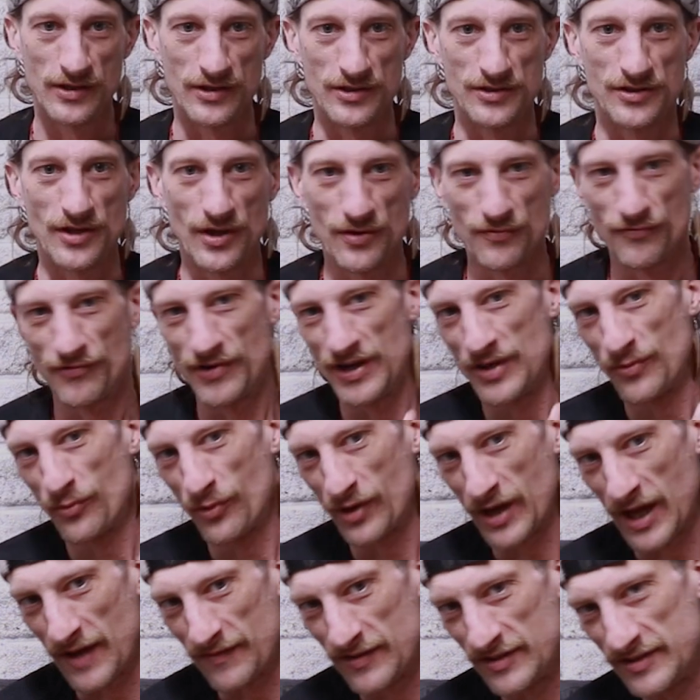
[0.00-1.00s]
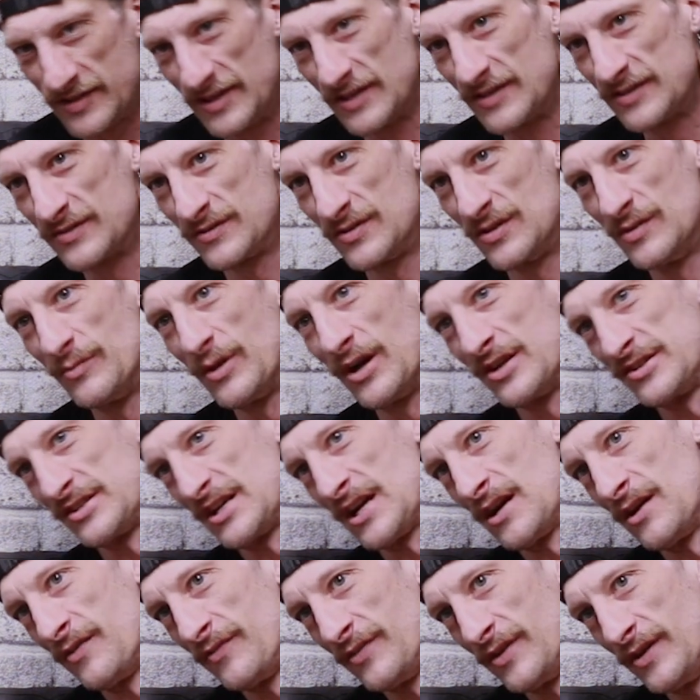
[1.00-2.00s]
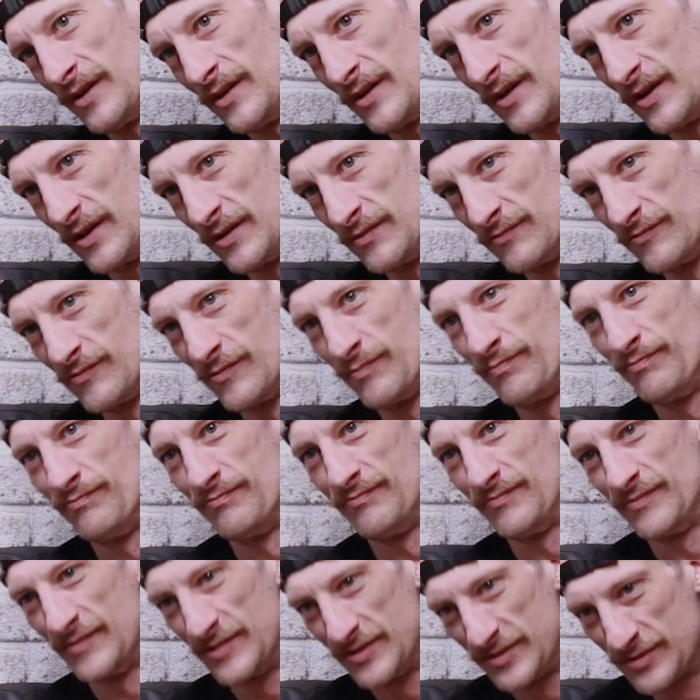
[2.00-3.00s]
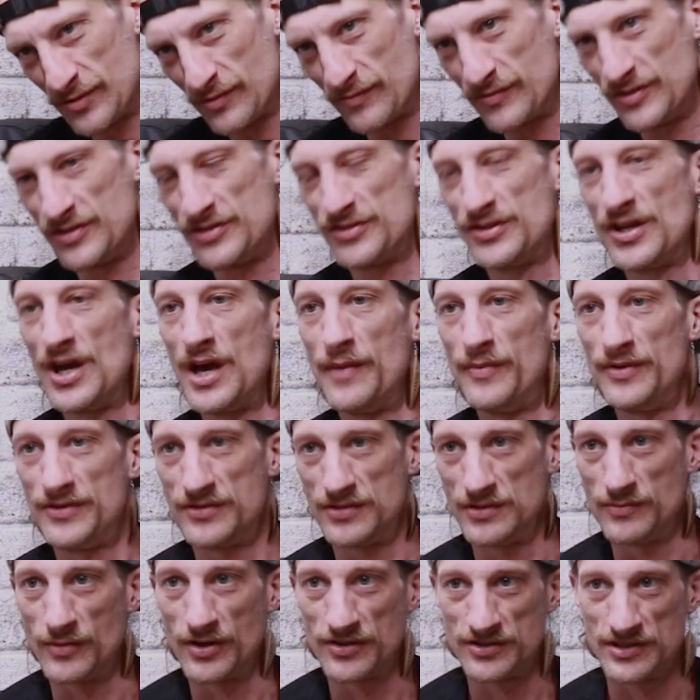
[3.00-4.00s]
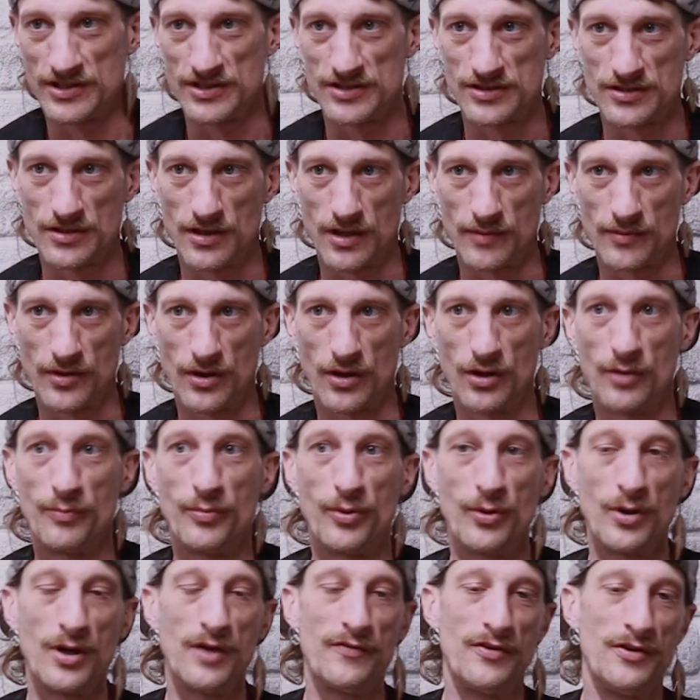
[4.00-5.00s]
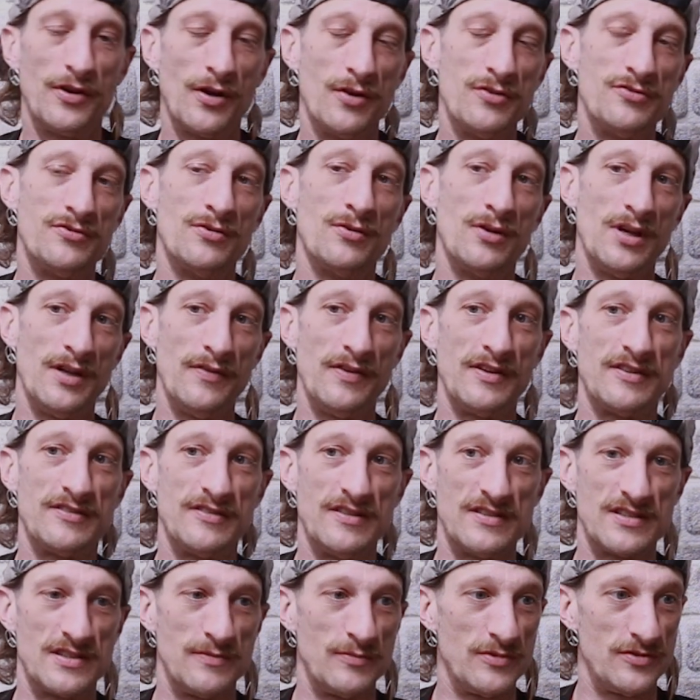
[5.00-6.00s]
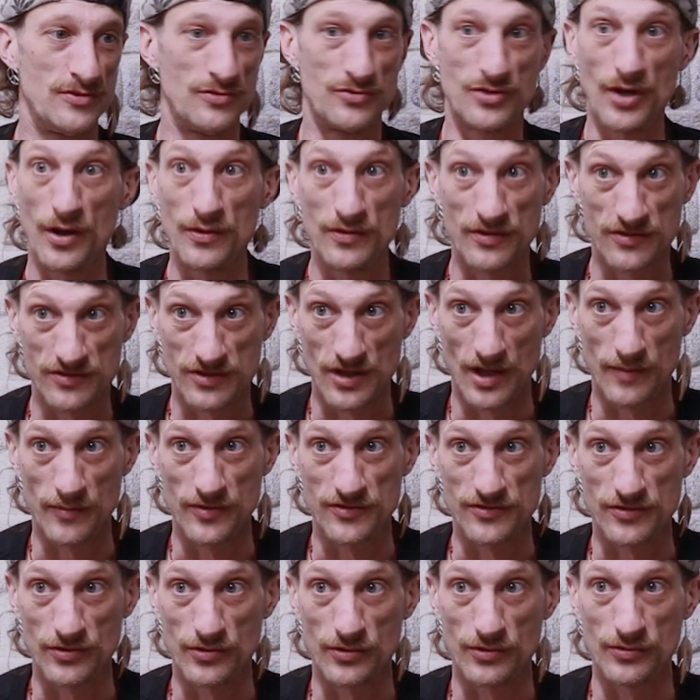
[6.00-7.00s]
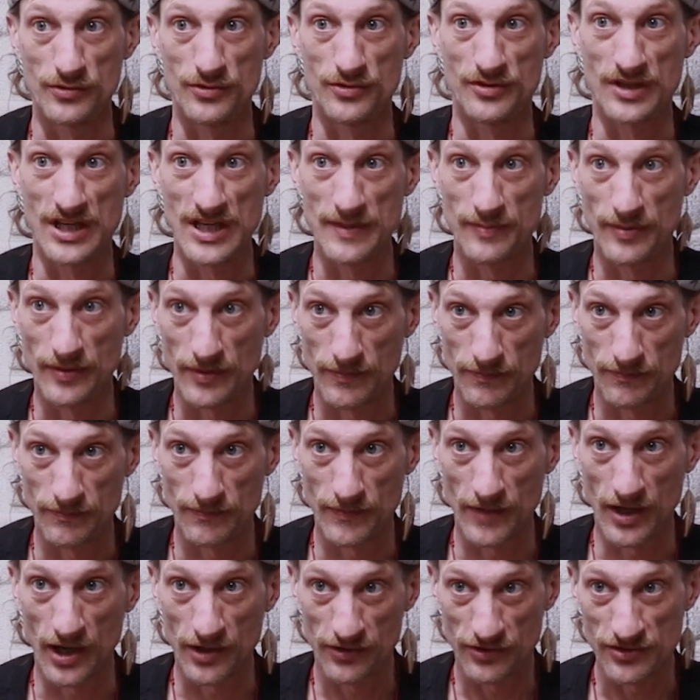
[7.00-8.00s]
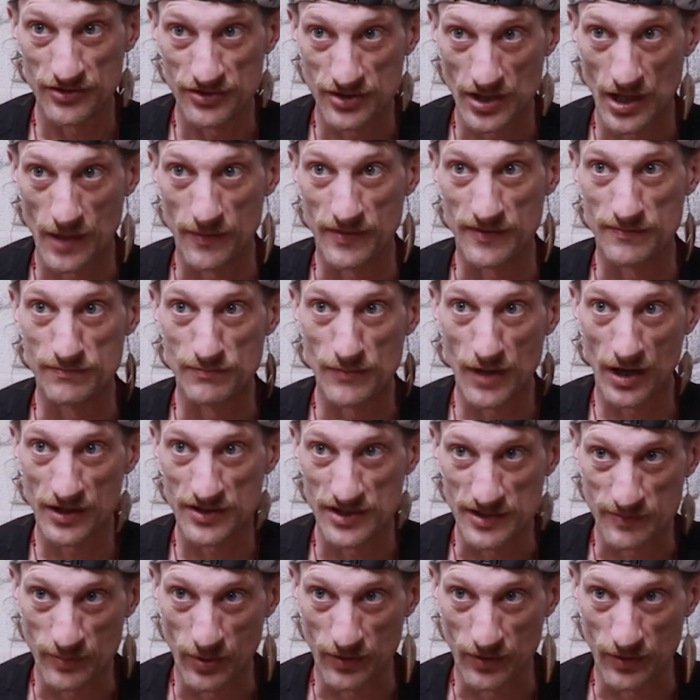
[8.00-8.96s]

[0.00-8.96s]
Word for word: you don't really want to have to dig too much out of it and sort of disturb it too much each time. The whole point of a no-till living system is you don't disturb the soil, you keep it undisturbed as much as